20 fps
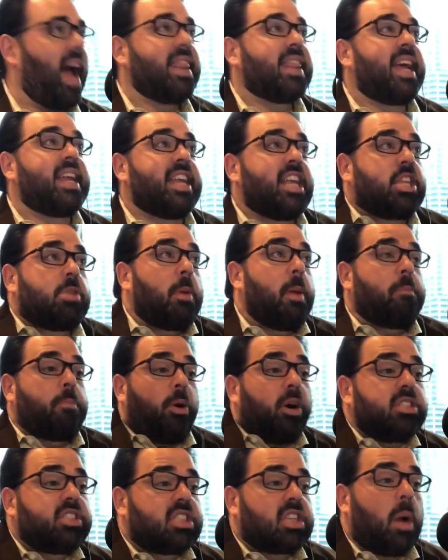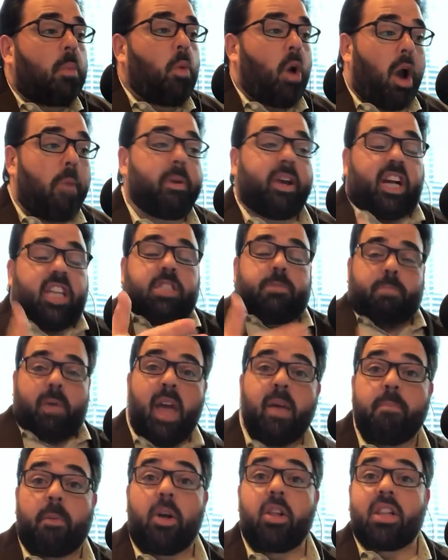And they need to be put somewhere because
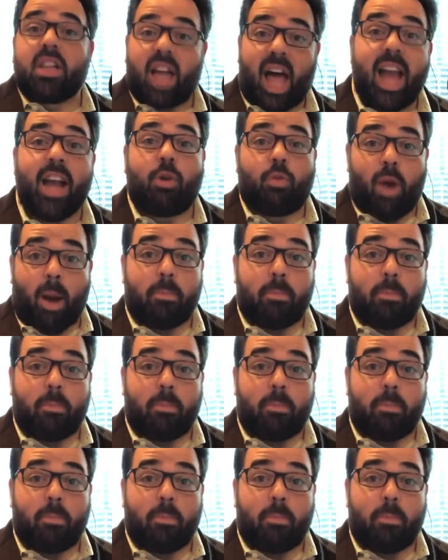people like